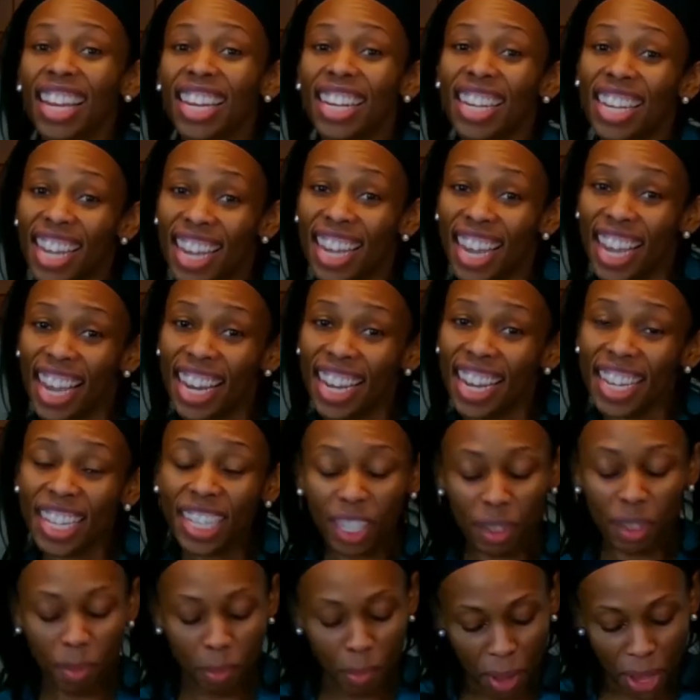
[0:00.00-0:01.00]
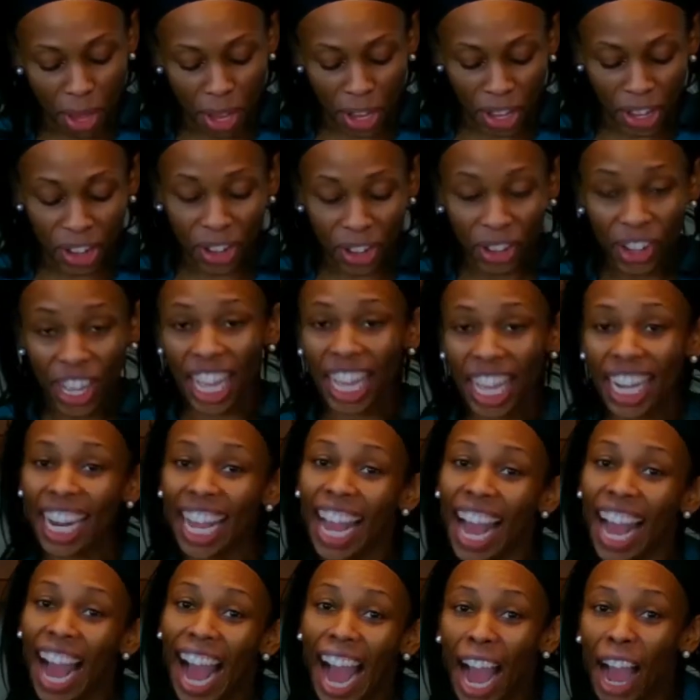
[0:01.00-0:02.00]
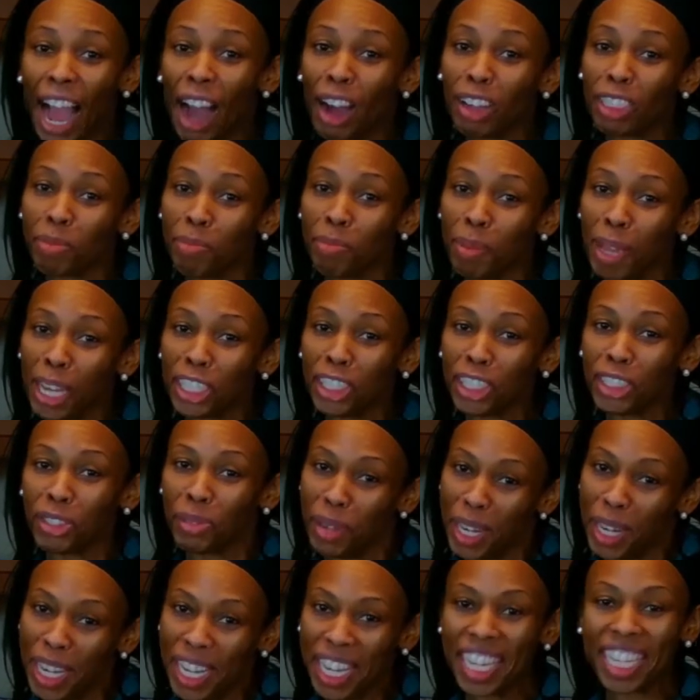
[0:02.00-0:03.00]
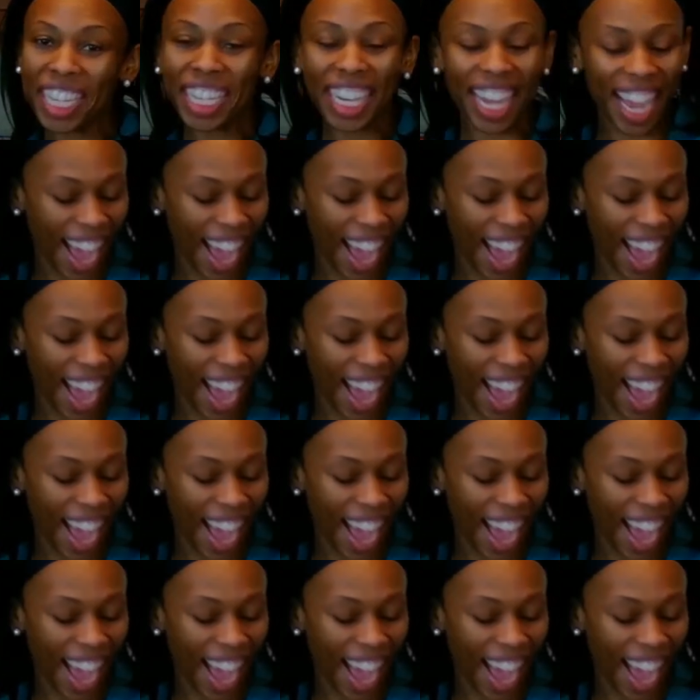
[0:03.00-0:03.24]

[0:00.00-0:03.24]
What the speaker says: lettuce, pickle, and that all special what?